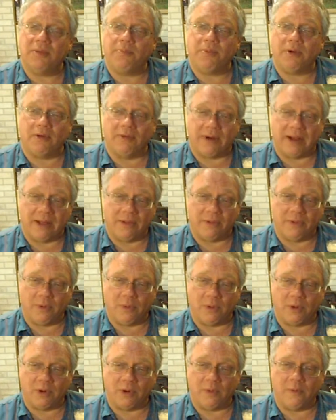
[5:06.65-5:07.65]
shipped
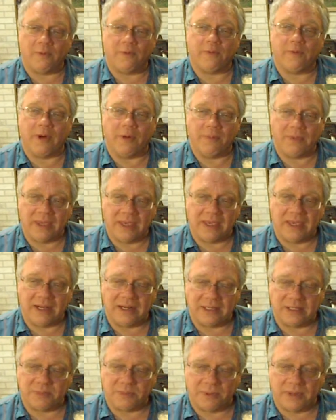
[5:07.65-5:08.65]
around the world from
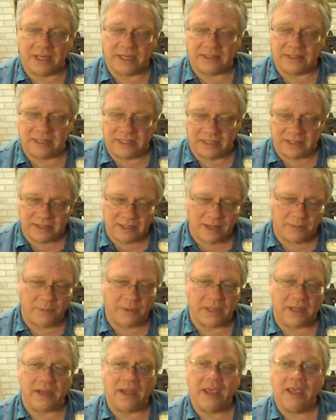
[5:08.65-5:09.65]
the Guinness place in
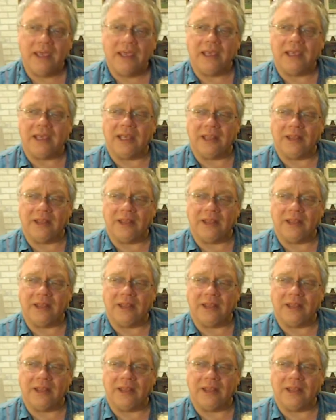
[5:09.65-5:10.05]
Dublin